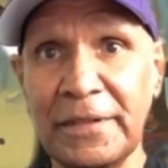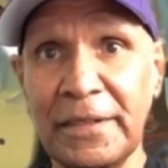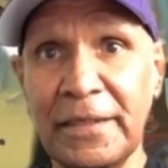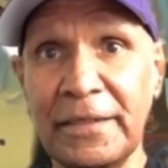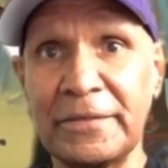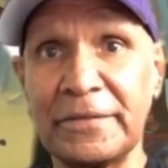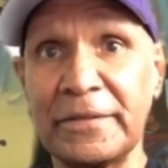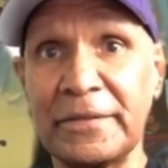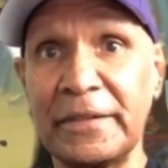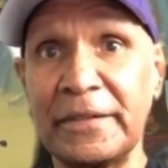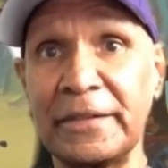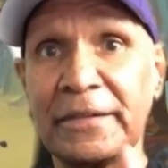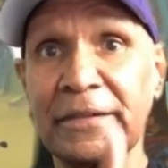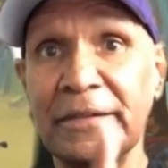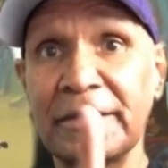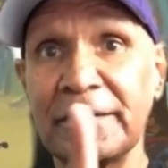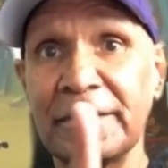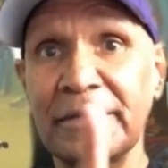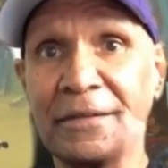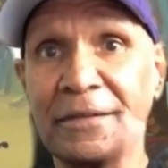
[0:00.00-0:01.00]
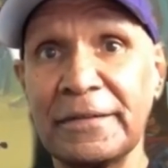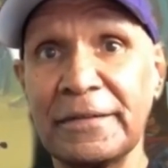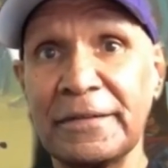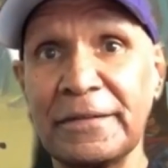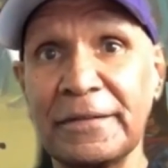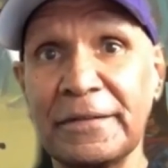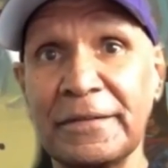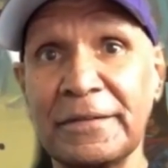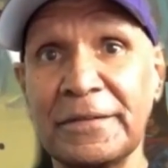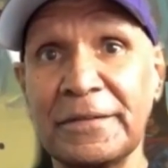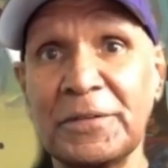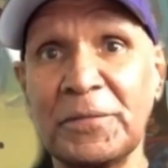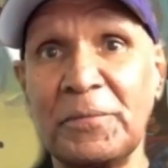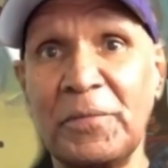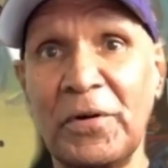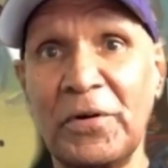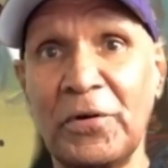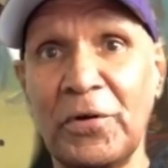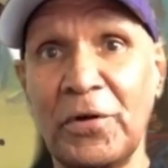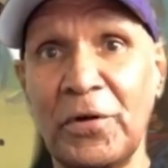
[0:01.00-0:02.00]
I said,
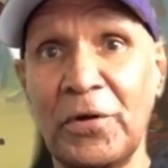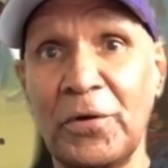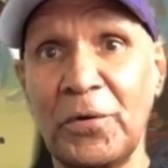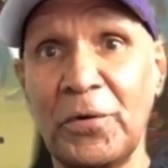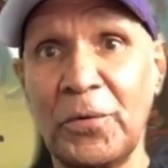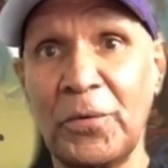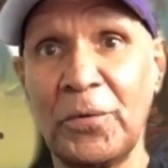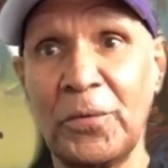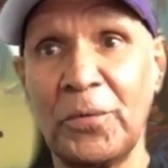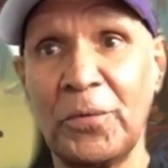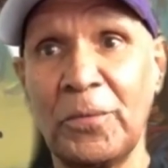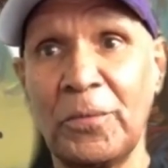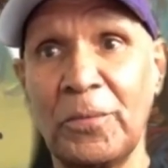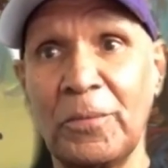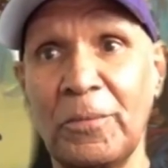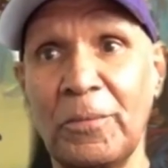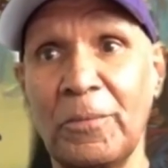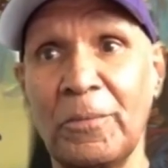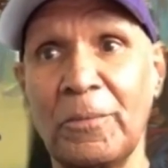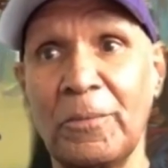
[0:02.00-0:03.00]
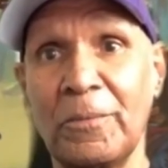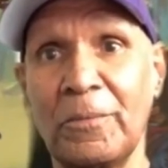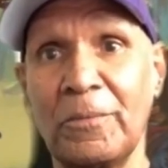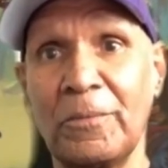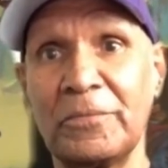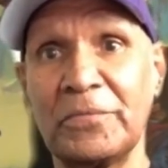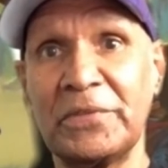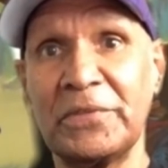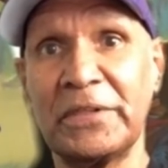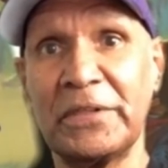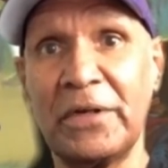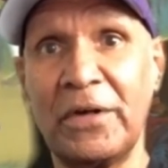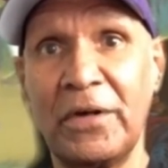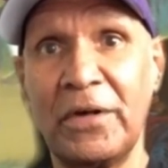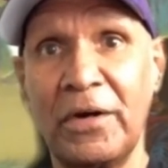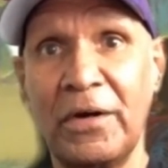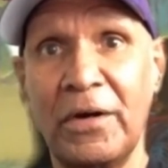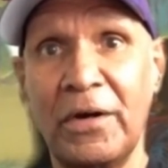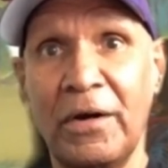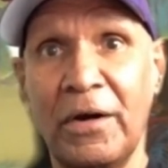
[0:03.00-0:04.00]
tomorrow. She'd go,
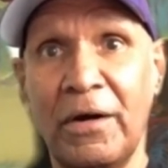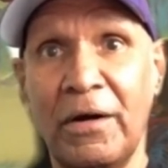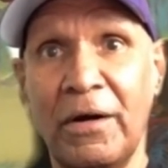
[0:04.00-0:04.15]
oh.